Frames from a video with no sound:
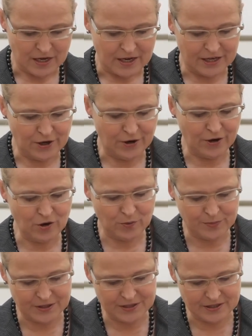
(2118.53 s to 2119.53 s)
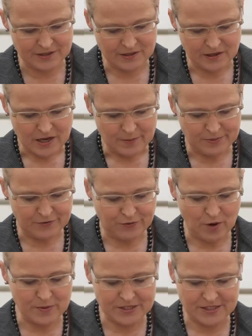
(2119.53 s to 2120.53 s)
In her opinion,
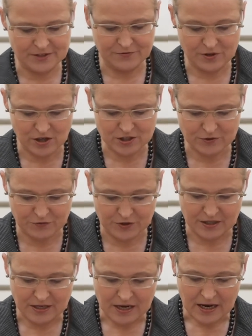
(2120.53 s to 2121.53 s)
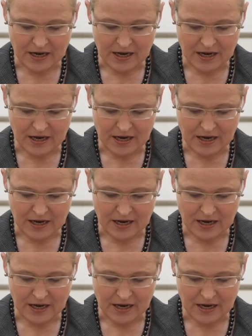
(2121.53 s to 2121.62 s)
performance and philosophy